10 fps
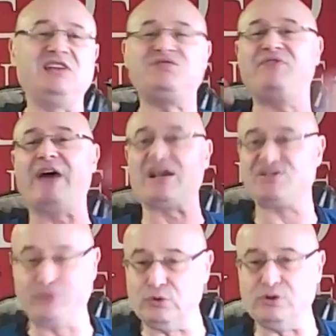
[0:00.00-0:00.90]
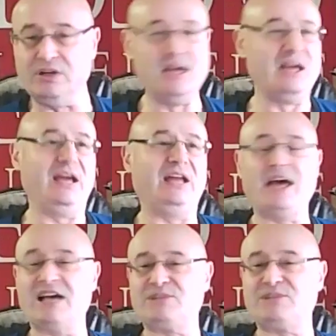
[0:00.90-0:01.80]
fast food. It
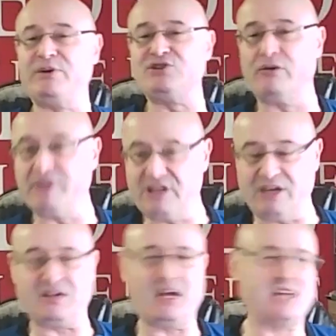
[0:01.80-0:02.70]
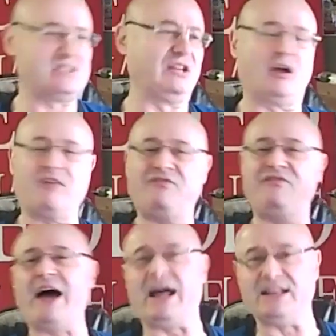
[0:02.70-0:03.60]
has preservatives. It has a lot of
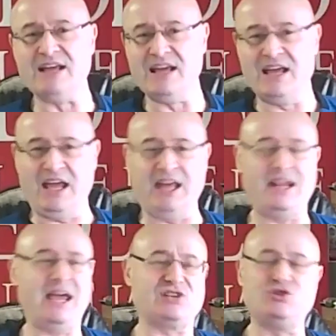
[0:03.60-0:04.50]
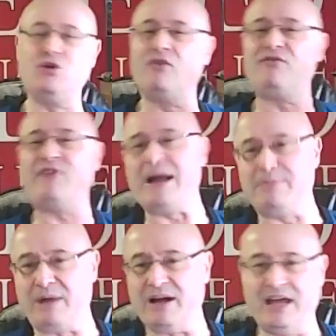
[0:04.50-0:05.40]
fat. It has no
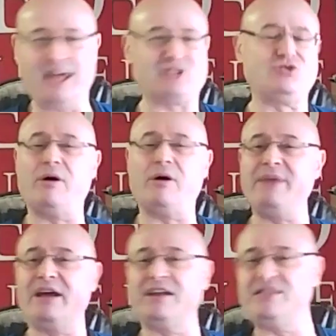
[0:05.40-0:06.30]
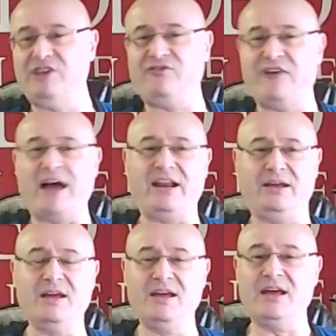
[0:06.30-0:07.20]
fiber. It has no omega three fatty
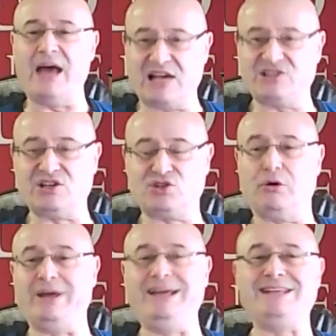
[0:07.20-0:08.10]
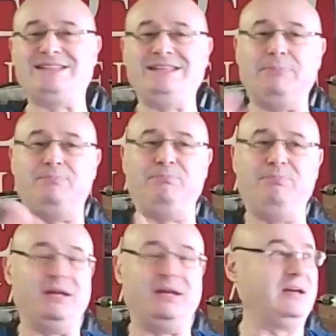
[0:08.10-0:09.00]
acids. So it's de-
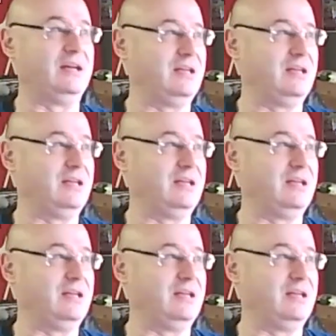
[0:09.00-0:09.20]
uh,